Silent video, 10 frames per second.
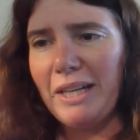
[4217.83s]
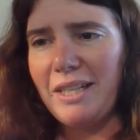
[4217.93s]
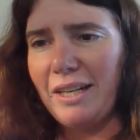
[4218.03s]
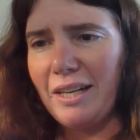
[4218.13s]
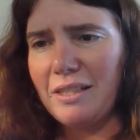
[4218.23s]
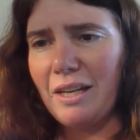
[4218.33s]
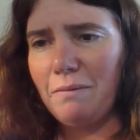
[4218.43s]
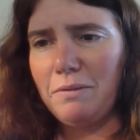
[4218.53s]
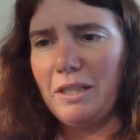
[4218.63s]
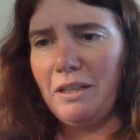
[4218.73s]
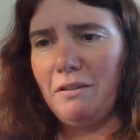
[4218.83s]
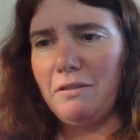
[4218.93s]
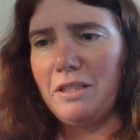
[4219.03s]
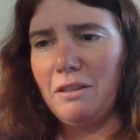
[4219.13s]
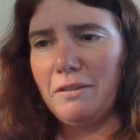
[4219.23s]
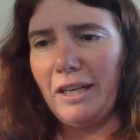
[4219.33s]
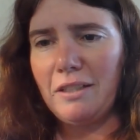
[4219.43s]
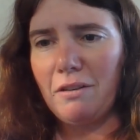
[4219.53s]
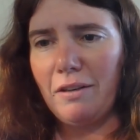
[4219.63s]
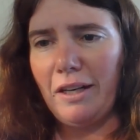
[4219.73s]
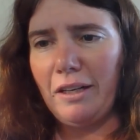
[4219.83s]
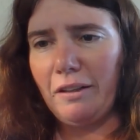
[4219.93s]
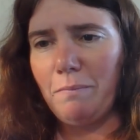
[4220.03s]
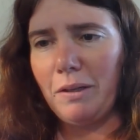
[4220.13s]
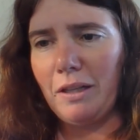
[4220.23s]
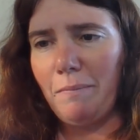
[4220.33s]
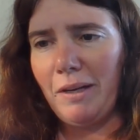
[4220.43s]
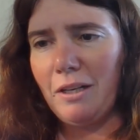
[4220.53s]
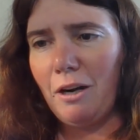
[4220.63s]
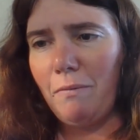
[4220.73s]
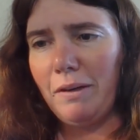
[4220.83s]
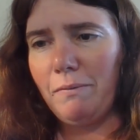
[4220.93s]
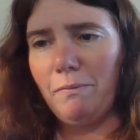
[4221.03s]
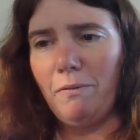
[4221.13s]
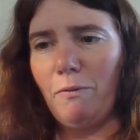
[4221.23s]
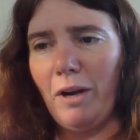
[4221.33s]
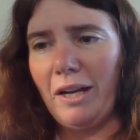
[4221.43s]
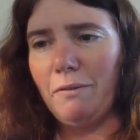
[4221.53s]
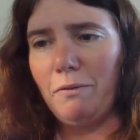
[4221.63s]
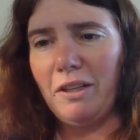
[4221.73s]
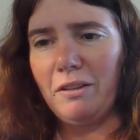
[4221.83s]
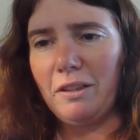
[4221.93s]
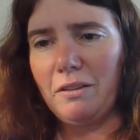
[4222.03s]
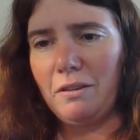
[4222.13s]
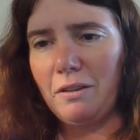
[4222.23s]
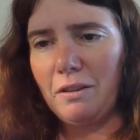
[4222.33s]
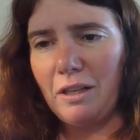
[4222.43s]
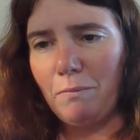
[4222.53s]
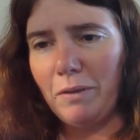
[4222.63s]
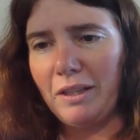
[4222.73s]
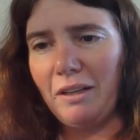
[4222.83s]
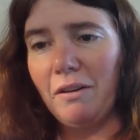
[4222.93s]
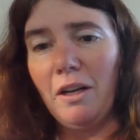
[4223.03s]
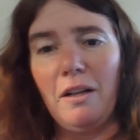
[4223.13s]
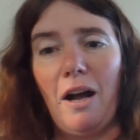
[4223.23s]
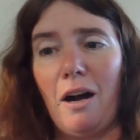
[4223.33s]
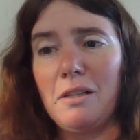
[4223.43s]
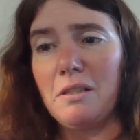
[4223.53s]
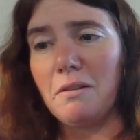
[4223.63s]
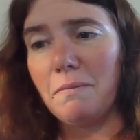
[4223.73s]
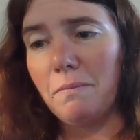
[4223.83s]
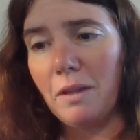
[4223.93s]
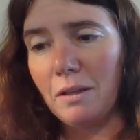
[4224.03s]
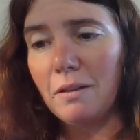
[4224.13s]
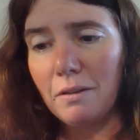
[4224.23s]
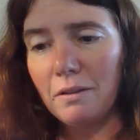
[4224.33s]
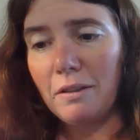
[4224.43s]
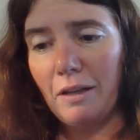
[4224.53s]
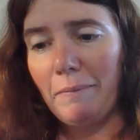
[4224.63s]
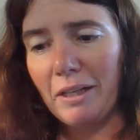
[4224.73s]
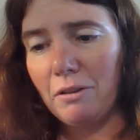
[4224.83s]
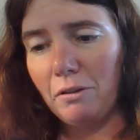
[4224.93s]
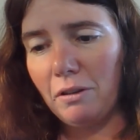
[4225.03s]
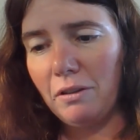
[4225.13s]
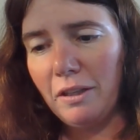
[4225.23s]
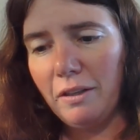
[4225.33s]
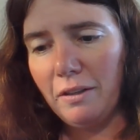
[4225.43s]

BTD said you do need to go to England, but let me know when when we'll come with you. Awesome. That'd be cool.